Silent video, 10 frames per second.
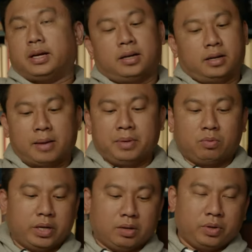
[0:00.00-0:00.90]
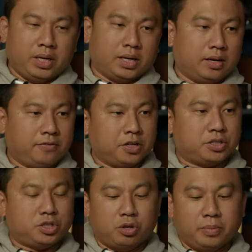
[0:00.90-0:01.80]
Uh, I mean, we we cover
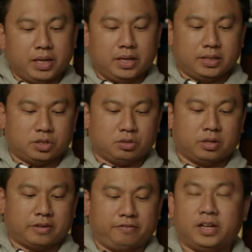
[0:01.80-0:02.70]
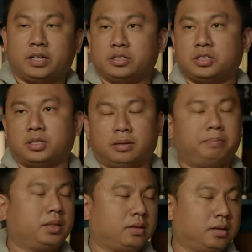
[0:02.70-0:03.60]
so many historic figures, the
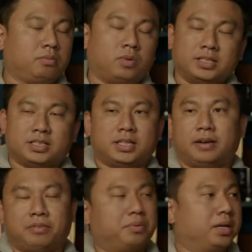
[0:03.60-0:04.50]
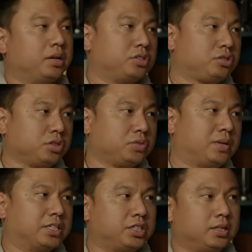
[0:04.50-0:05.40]
the ones that everyone knows, George
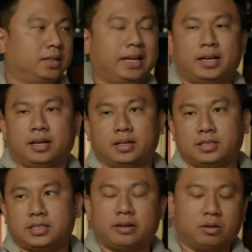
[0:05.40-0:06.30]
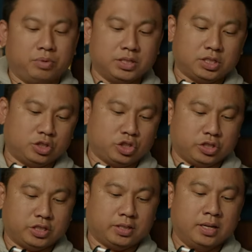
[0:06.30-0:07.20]
Washington, right. Lincoln, etc., Winston
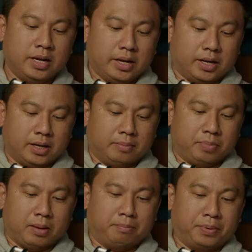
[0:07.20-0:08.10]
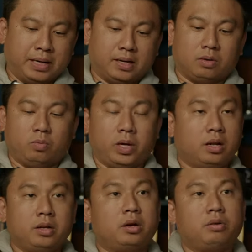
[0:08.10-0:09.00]
Churchill. Um, but we
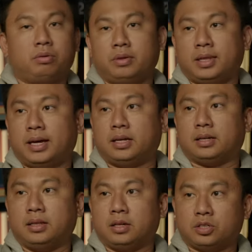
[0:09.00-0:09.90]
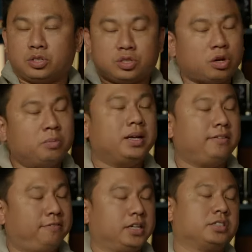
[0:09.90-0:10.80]
all know that there's so many
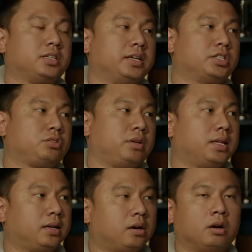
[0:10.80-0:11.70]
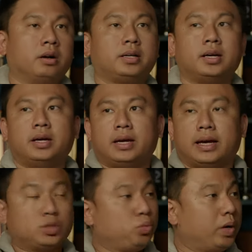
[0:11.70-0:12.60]
figures in history that aren't
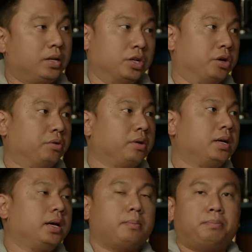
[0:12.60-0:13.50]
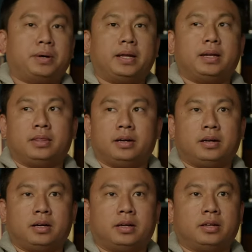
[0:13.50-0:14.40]
as well known, but
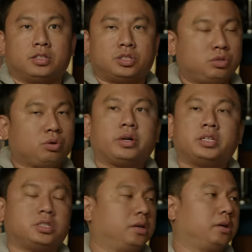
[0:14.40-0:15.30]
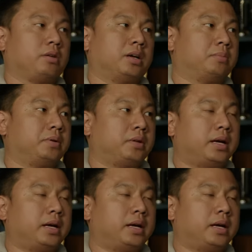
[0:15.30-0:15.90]
their their stories are incredible